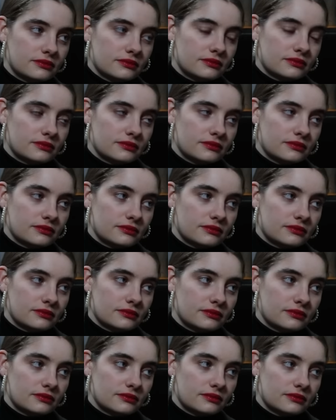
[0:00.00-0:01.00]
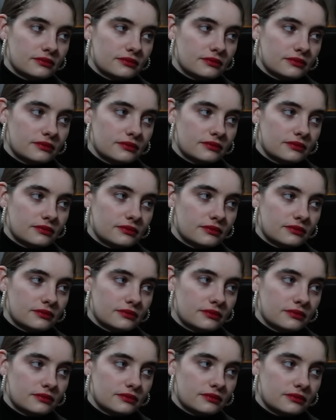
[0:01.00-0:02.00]

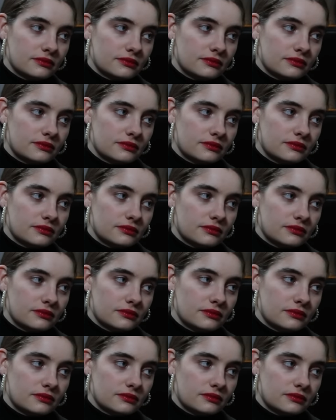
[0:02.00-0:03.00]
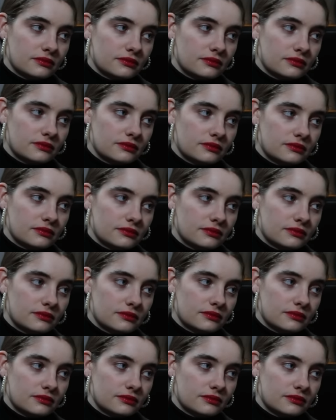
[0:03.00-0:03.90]
The person shown says nothing.